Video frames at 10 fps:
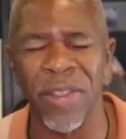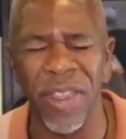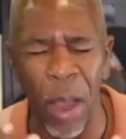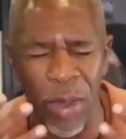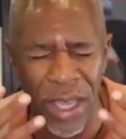
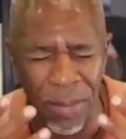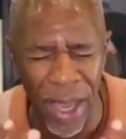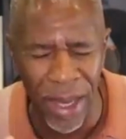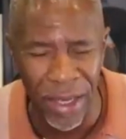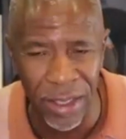that we can make
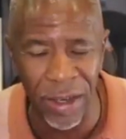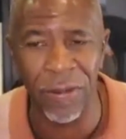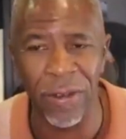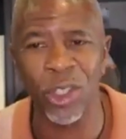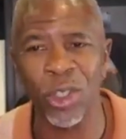a
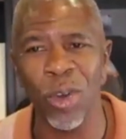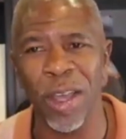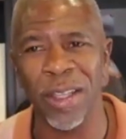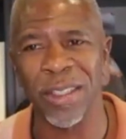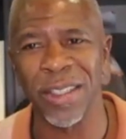different choice.